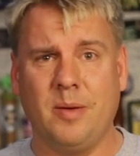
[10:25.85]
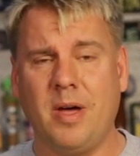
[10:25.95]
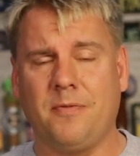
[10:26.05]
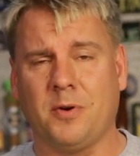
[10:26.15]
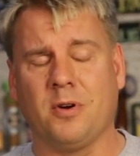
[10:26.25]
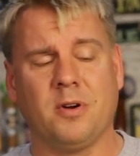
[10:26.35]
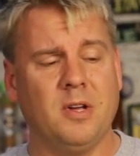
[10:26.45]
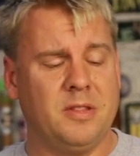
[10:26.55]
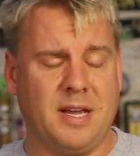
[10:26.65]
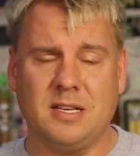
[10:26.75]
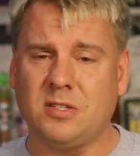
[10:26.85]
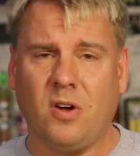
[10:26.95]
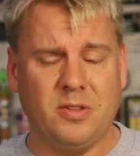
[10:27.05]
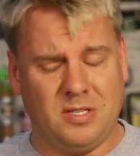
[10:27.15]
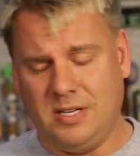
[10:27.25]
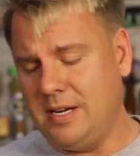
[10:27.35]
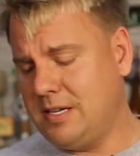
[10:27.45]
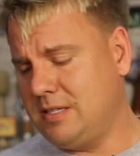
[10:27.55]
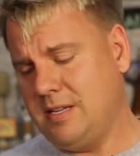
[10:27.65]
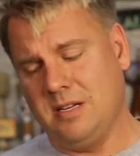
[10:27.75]
MFer that gets all the
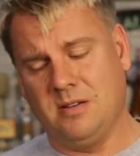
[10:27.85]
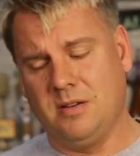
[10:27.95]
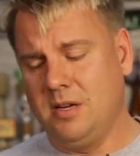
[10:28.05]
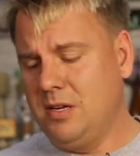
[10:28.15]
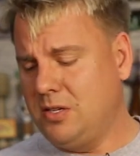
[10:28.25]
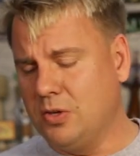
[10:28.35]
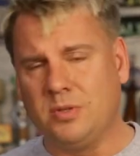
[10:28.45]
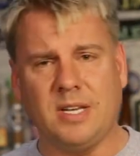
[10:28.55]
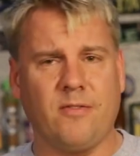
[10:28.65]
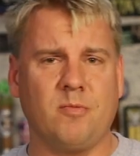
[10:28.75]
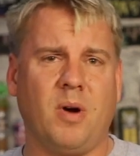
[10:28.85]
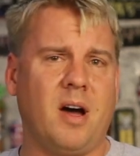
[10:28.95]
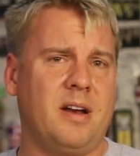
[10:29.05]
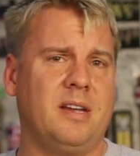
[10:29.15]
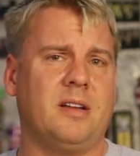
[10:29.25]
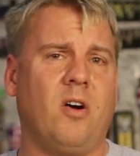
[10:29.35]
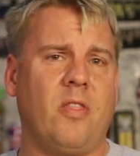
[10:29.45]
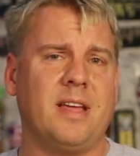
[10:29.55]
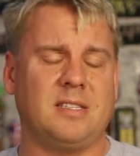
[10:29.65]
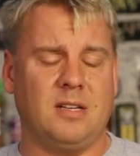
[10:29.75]
chicks and shoots everybody and
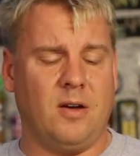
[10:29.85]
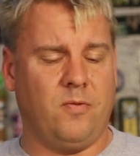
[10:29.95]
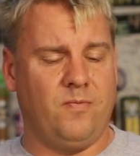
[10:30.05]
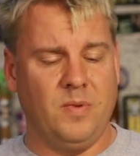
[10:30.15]
all that stuff.